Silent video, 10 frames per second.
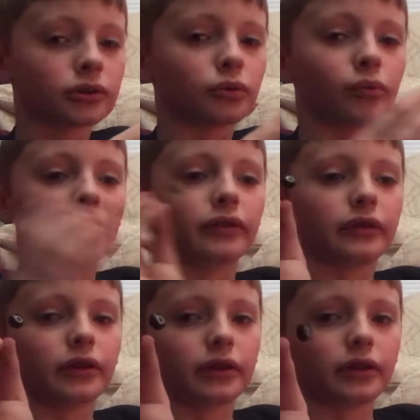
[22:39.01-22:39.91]
Well, the
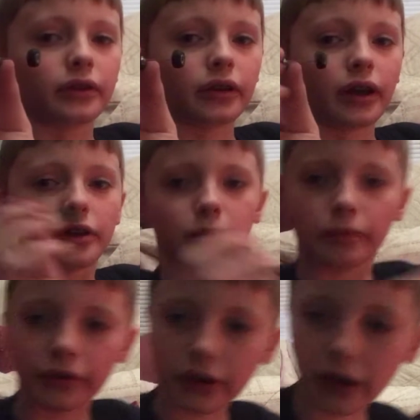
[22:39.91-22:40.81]
tires are
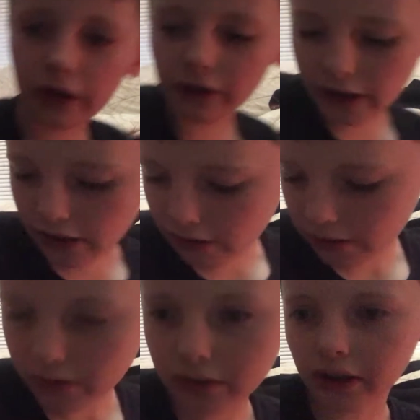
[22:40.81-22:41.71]
put together now.
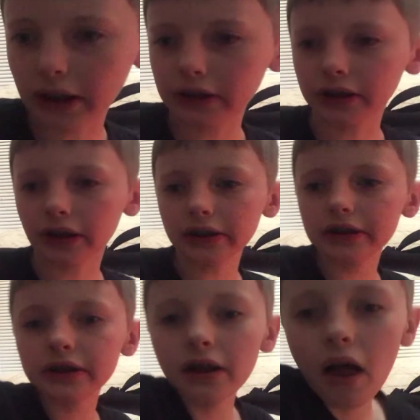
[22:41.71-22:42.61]
That's
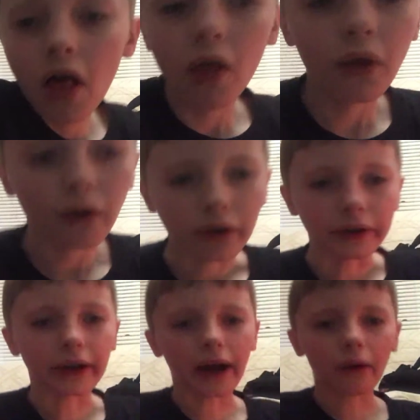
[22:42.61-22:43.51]
nice.
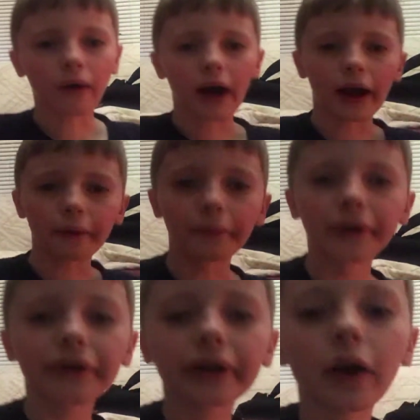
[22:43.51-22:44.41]
Now, I
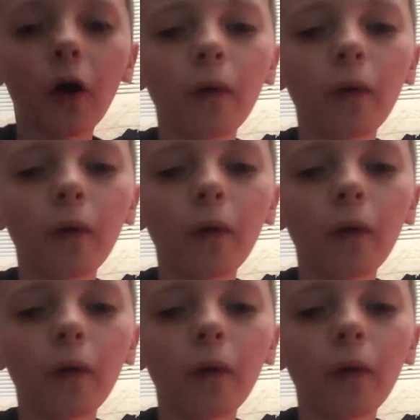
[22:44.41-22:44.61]
really hope